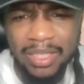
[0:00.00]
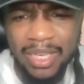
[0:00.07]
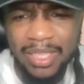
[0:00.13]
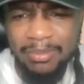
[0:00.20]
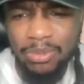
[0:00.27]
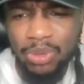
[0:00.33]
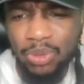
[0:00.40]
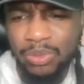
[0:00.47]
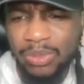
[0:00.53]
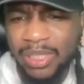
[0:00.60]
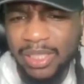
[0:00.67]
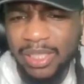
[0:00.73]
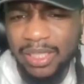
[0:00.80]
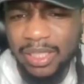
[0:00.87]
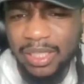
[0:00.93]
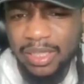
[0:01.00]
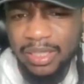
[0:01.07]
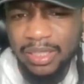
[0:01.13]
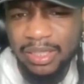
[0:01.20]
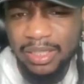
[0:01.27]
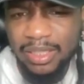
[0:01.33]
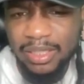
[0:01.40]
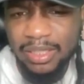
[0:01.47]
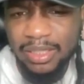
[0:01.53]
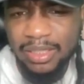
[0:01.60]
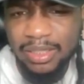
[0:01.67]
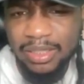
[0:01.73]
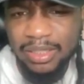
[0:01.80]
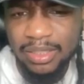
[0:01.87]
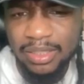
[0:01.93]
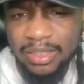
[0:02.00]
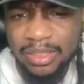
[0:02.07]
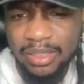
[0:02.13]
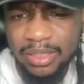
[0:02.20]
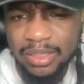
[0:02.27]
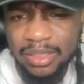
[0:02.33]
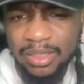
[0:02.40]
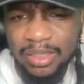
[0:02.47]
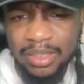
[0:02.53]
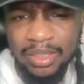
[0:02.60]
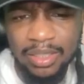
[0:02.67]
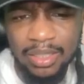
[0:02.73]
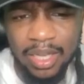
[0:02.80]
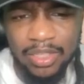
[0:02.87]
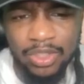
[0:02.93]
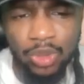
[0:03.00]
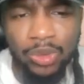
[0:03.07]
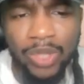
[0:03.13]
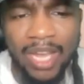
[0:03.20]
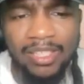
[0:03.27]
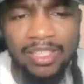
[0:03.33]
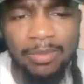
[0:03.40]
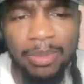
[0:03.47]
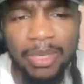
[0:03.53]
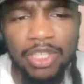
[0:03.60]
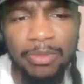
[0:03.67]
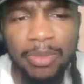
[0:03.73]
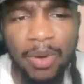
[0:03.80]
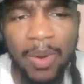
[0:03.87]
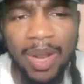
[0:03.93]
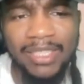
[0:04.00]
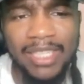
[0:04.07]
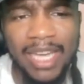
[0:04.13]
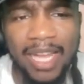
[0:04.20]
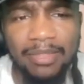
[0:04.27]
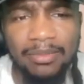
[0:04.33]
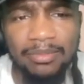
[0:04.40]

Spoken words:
Nice move, team. 2000s play. You better watch out.